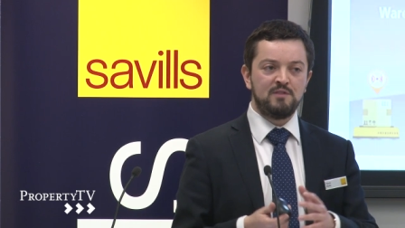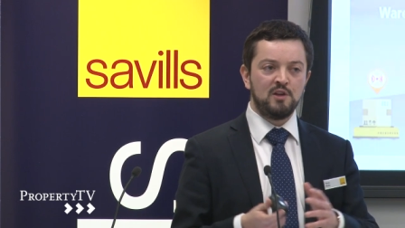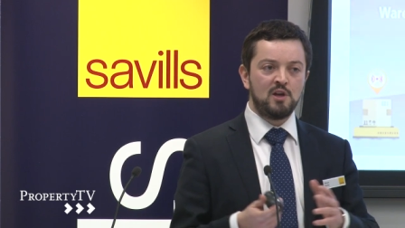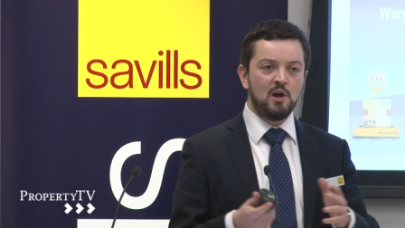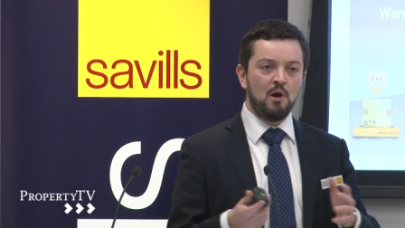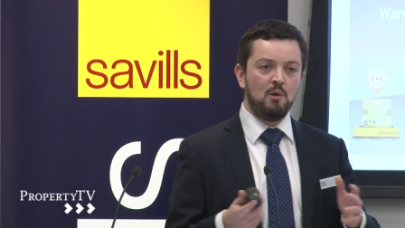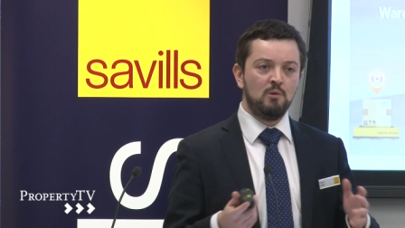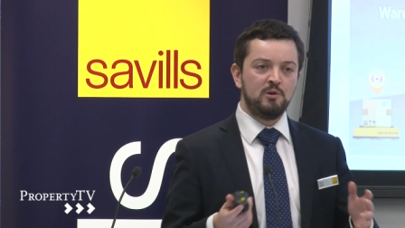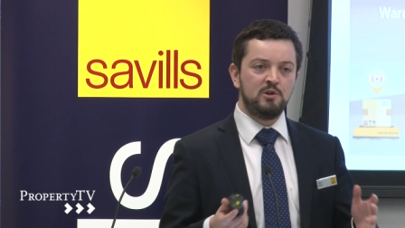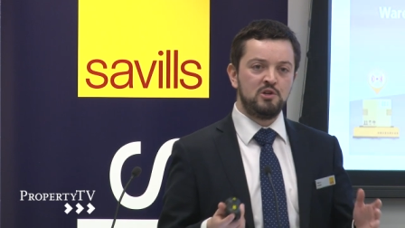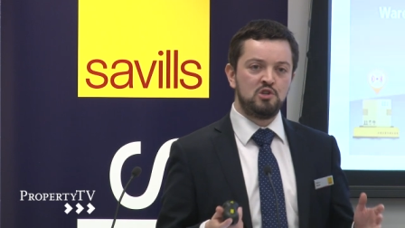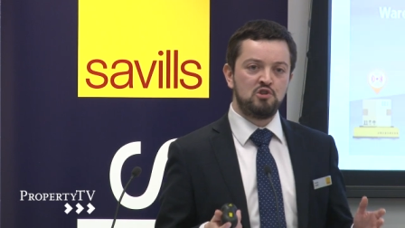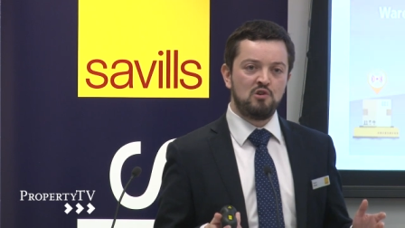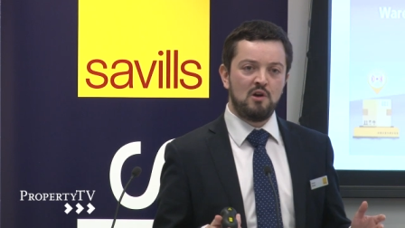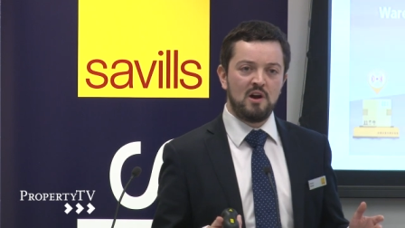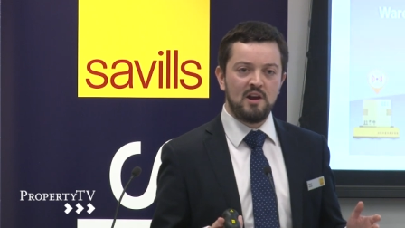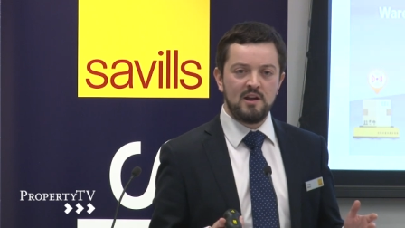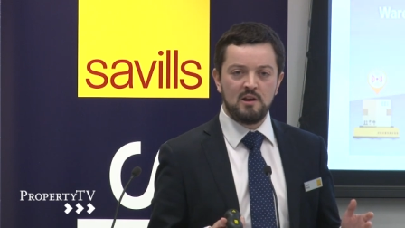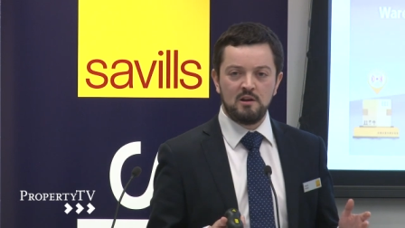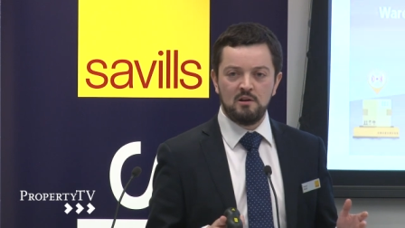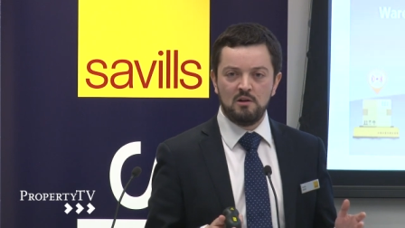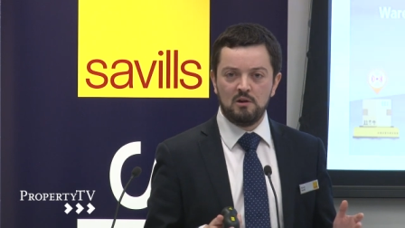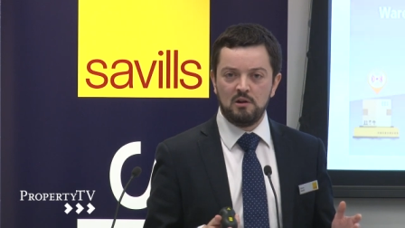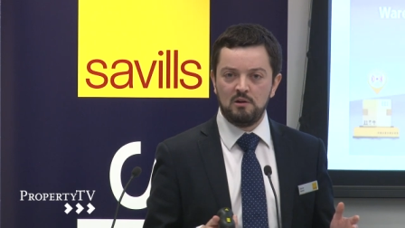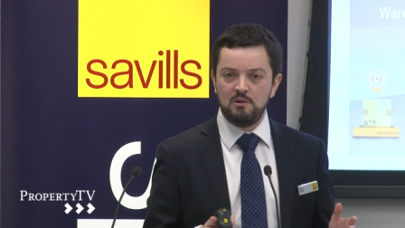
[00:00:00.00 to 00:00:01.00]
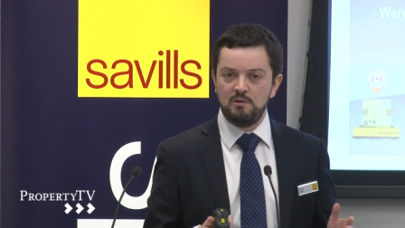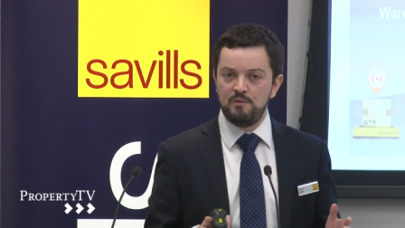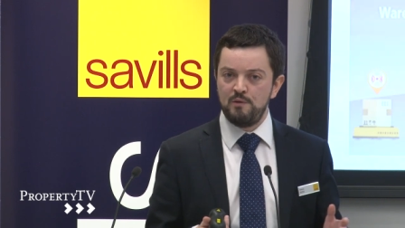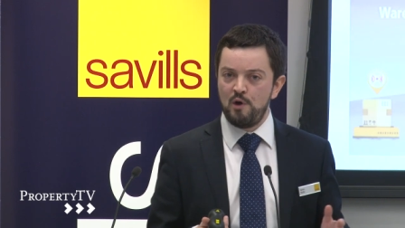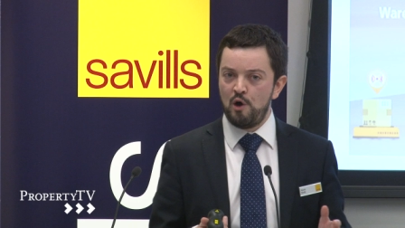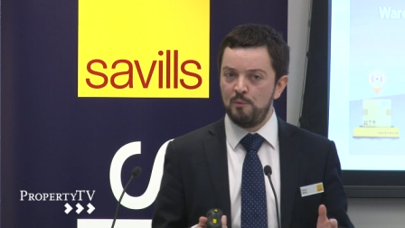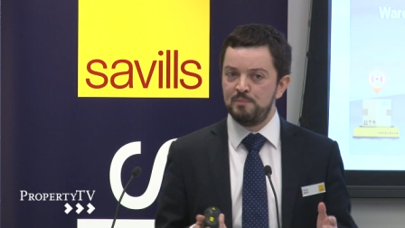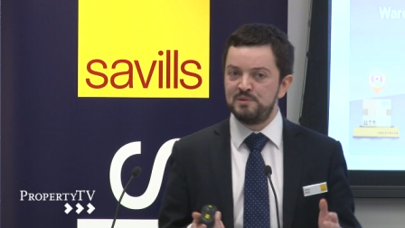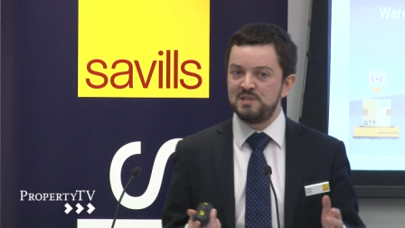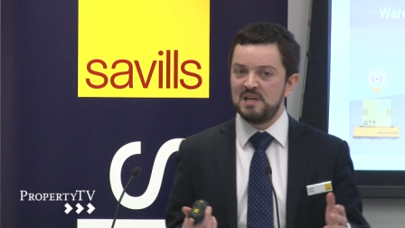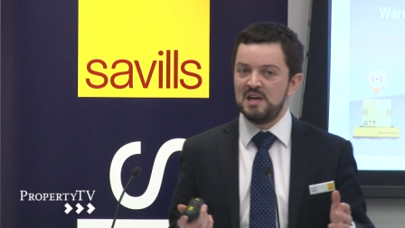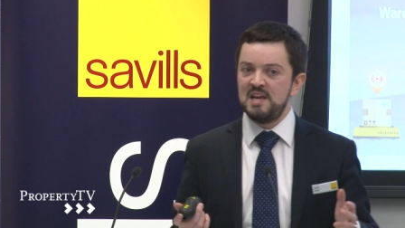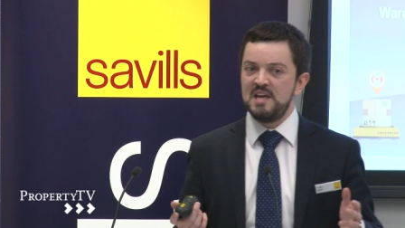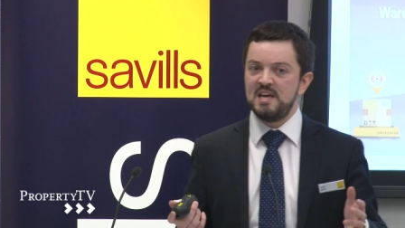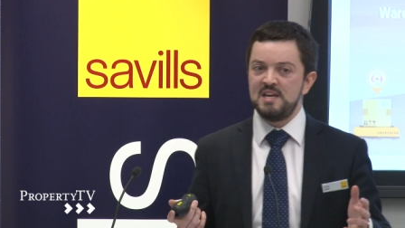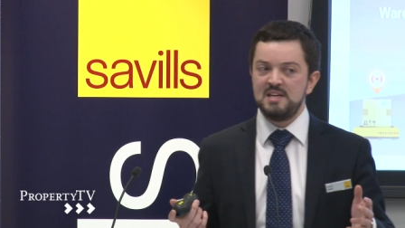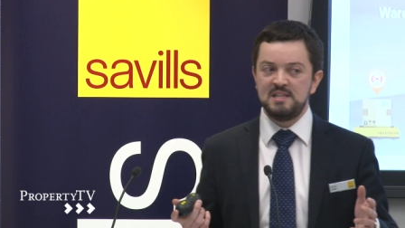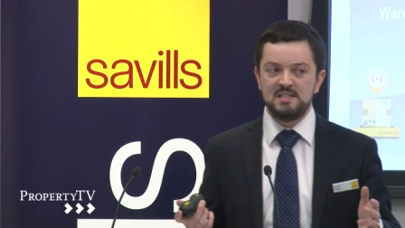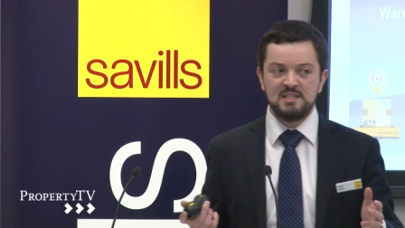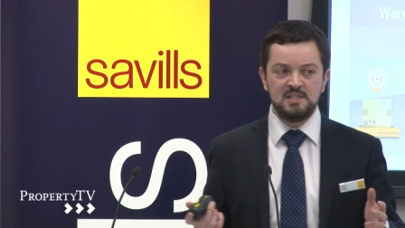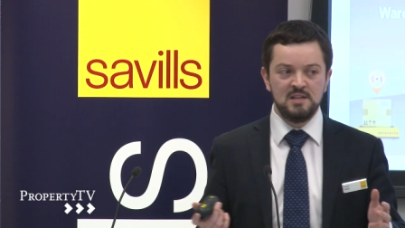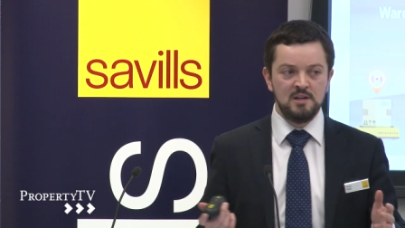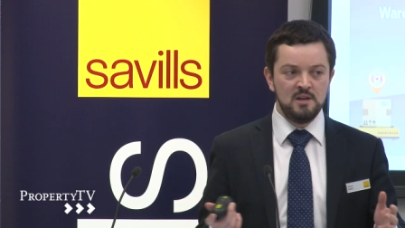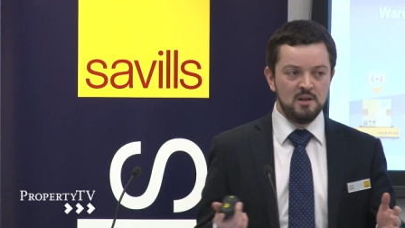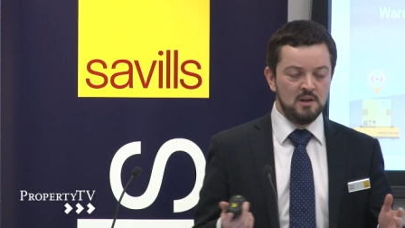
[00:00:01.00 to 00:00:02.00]
the Golden Triangle
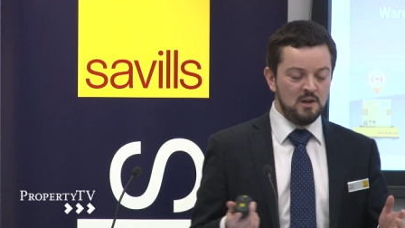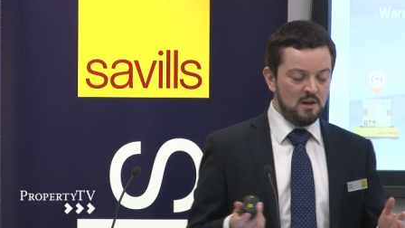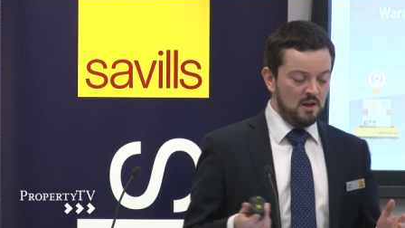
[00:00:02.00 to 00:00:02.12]
obsolete?